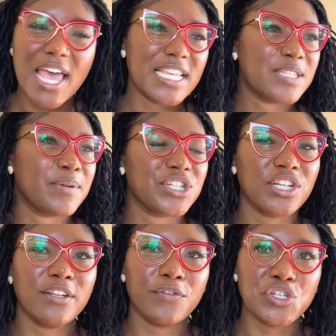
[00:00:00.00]

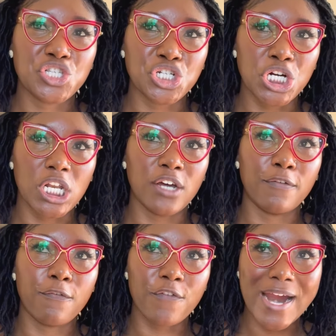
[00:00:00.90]
especially if your circle of
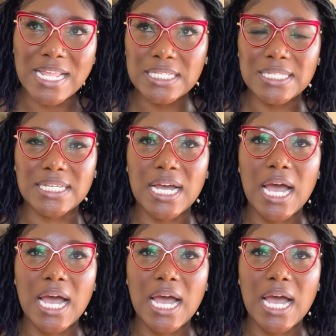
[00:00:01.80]
friends